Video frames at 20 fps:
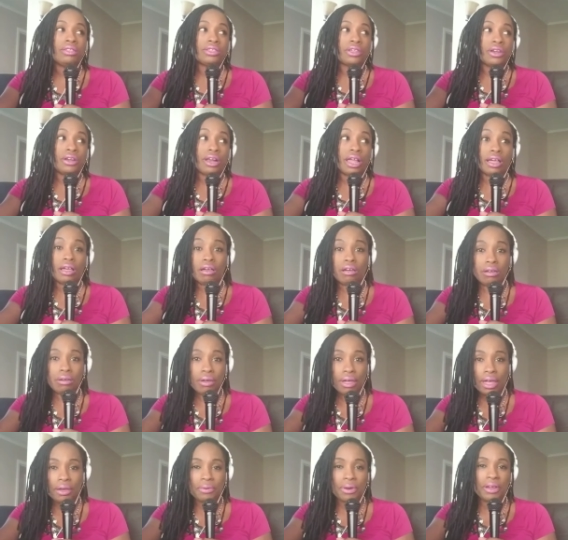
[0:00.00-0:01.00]
So they're like,
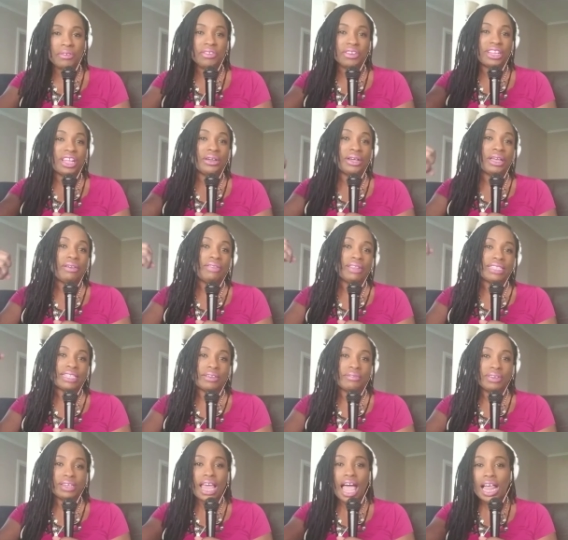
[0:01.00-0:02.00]
oh, okay, whatever. And they'll give the
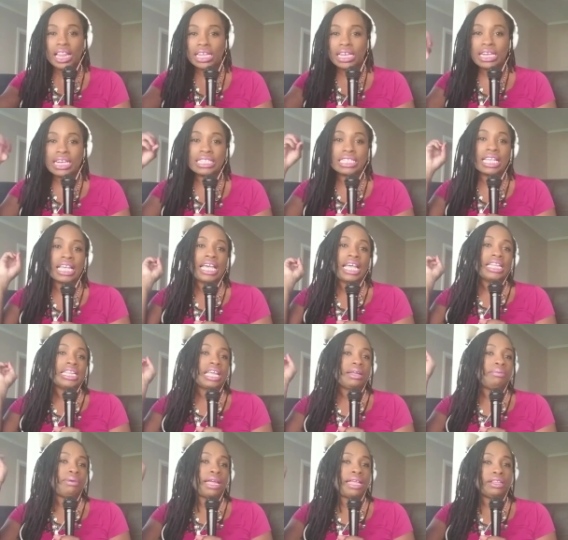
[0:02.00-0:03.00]
$7.
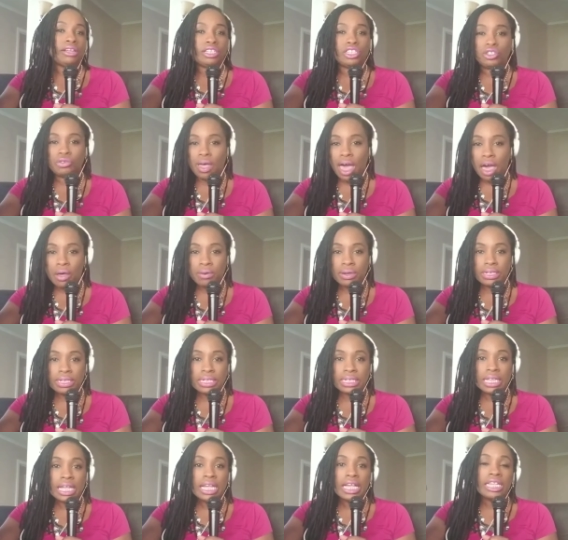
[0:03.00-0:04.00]
They pay their 2 hours.